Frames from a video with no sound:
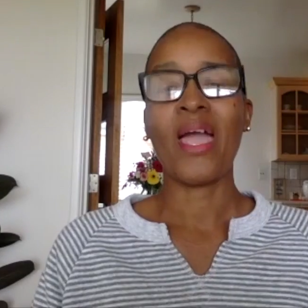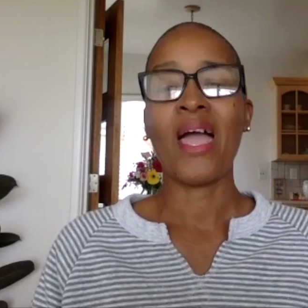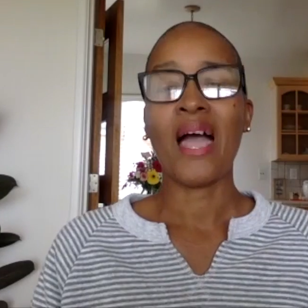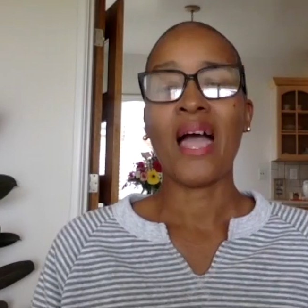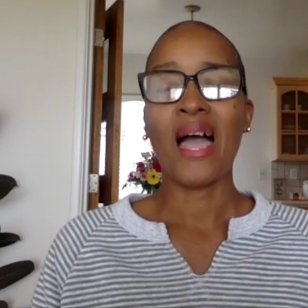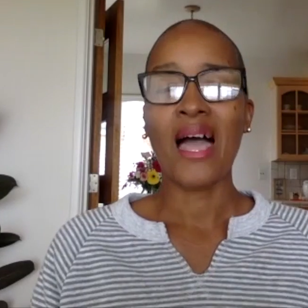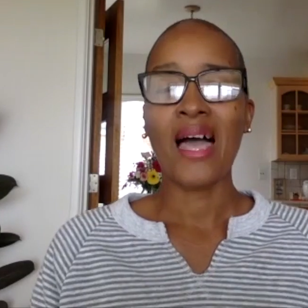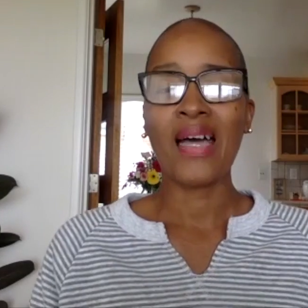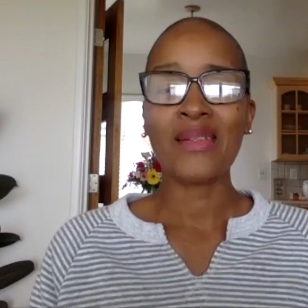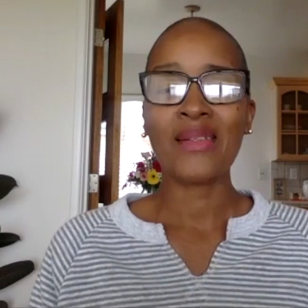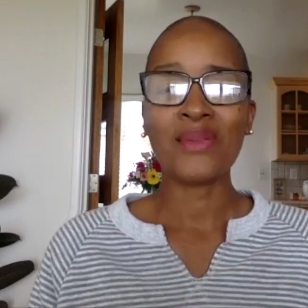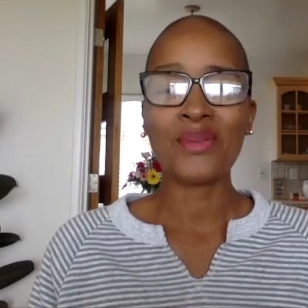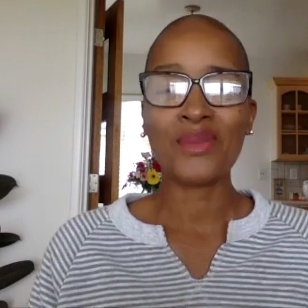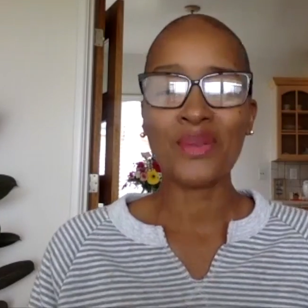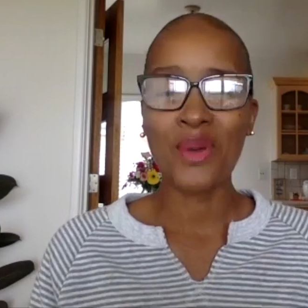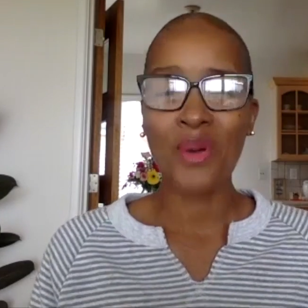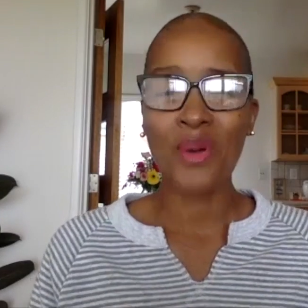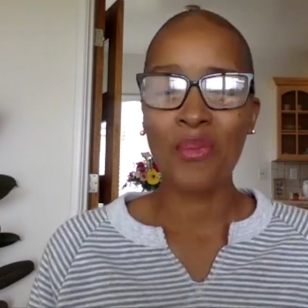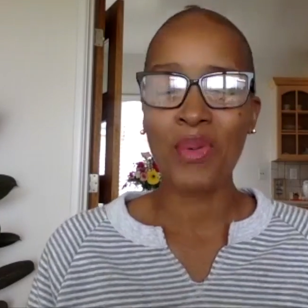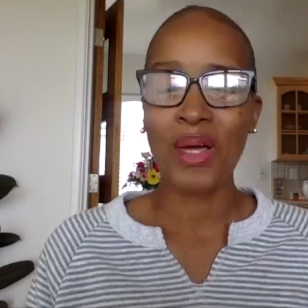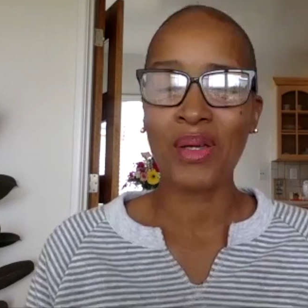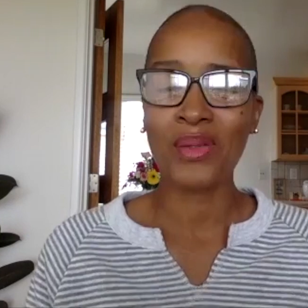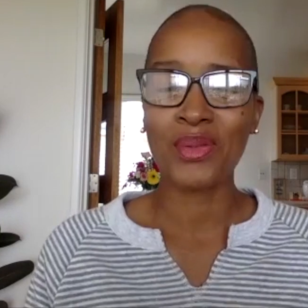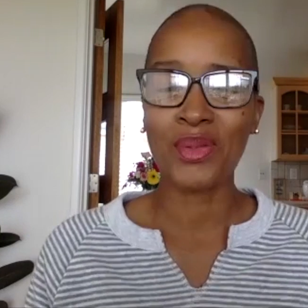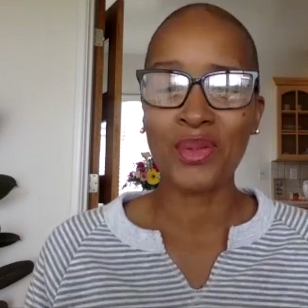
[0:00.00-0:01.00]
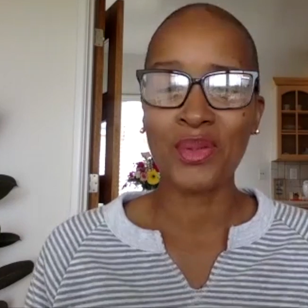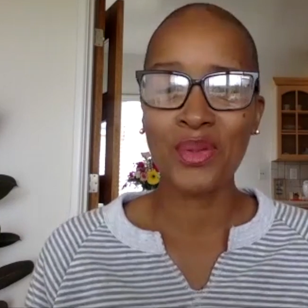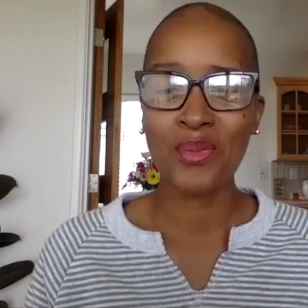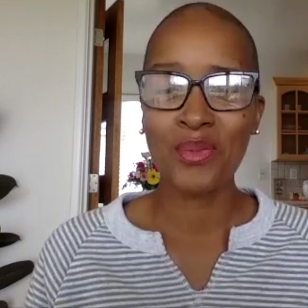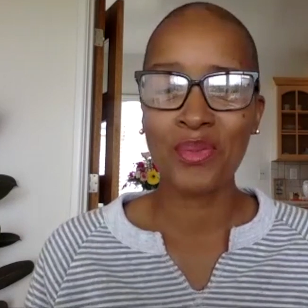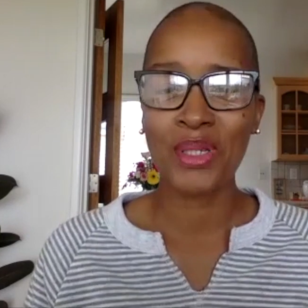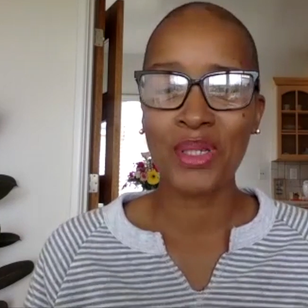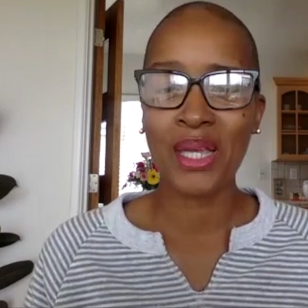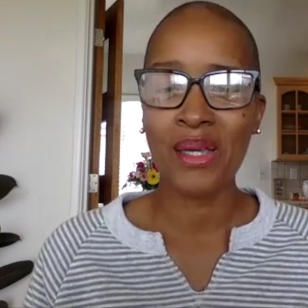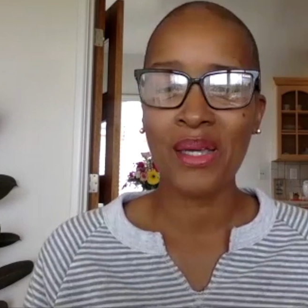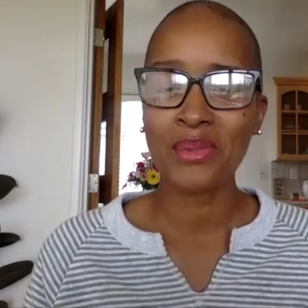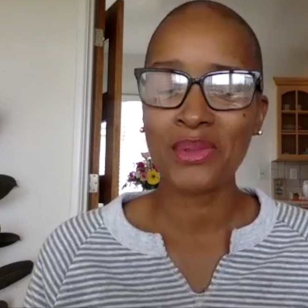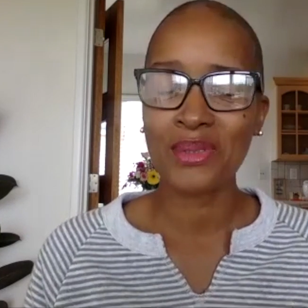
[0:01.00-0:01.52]
I don't know about you,
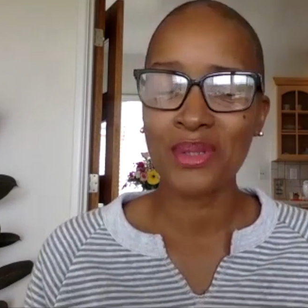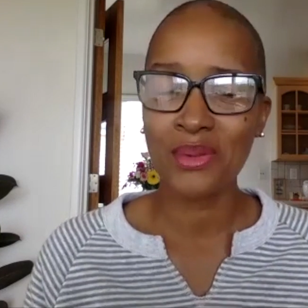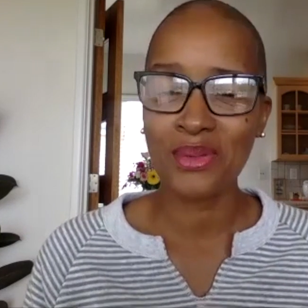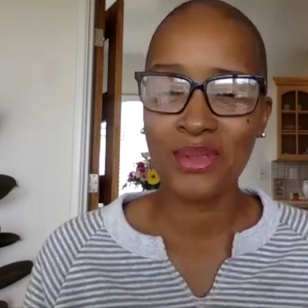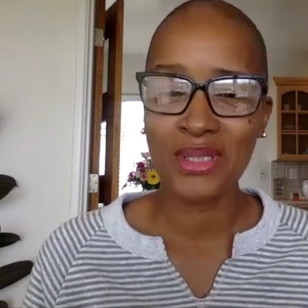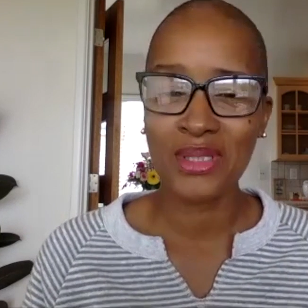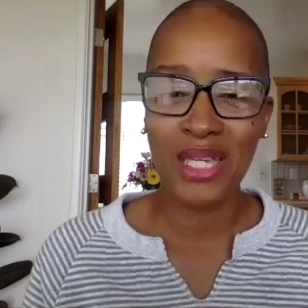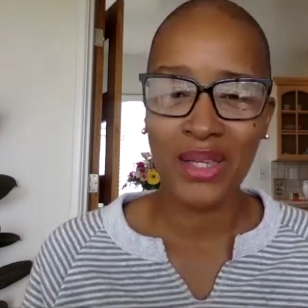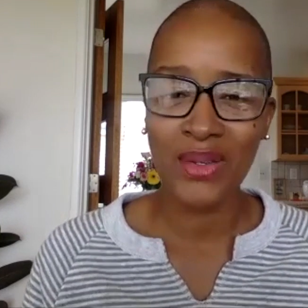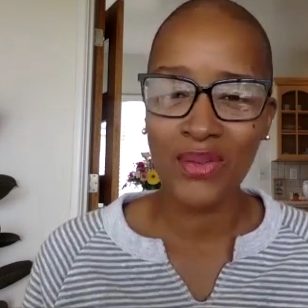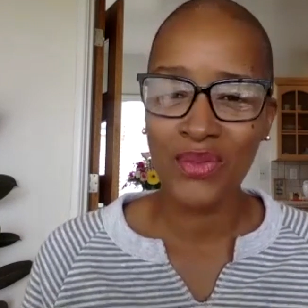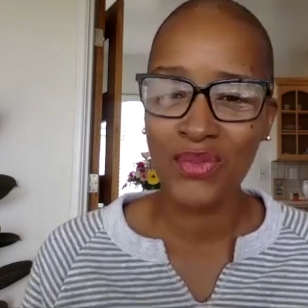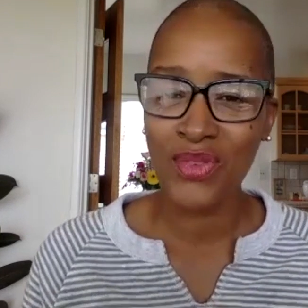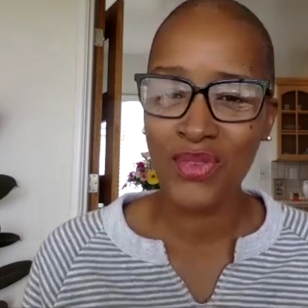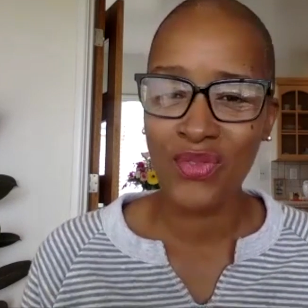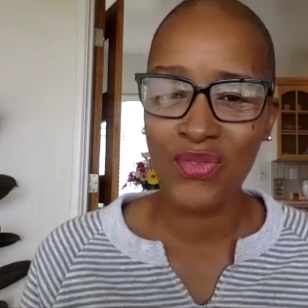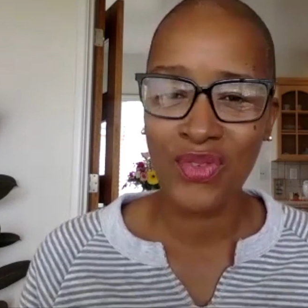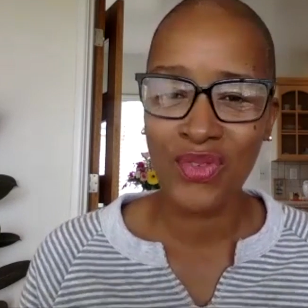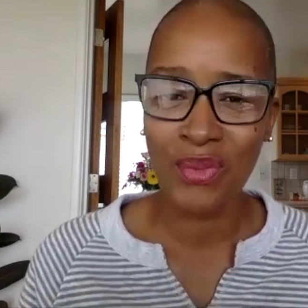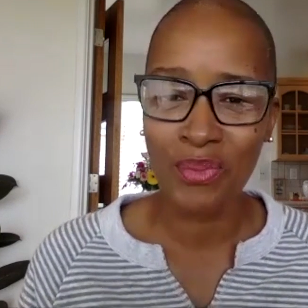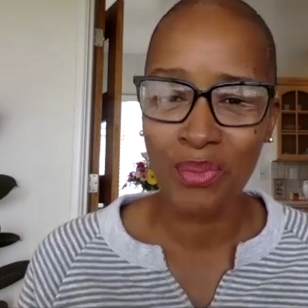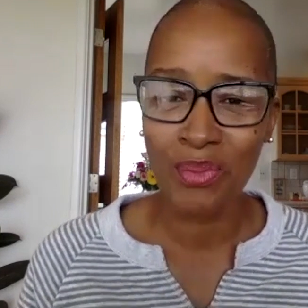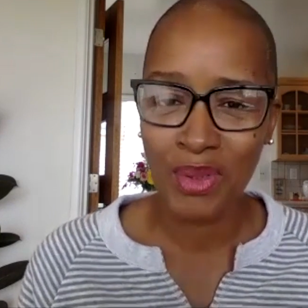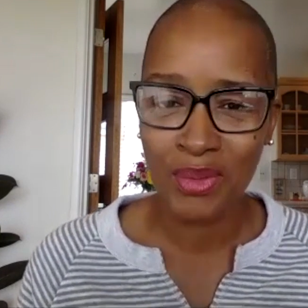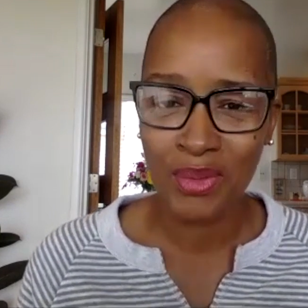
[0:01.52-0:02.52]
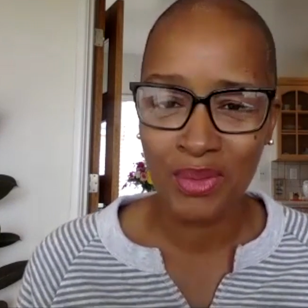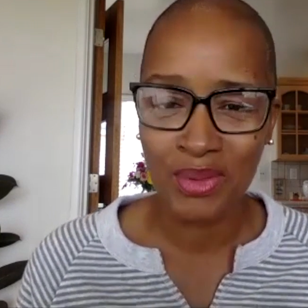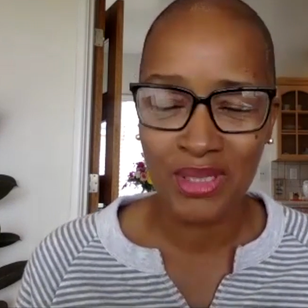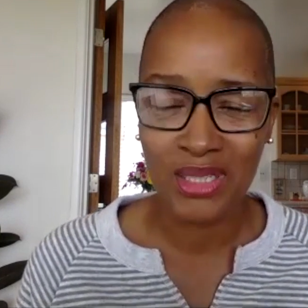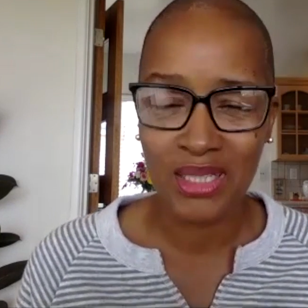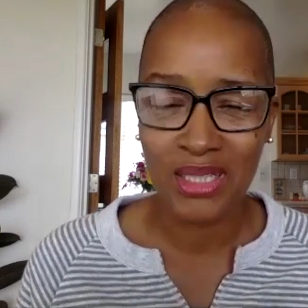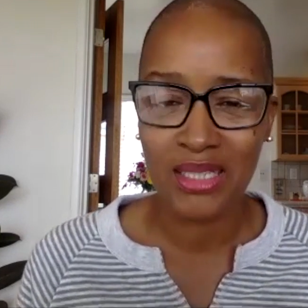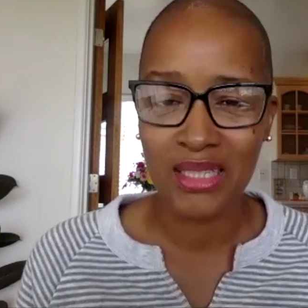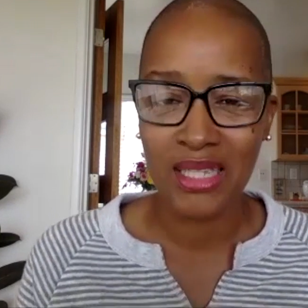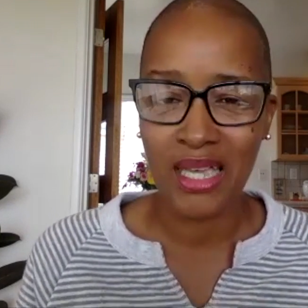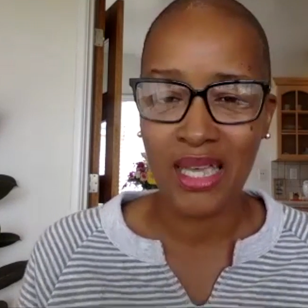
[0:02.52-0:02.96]
but I'm so thankful for music.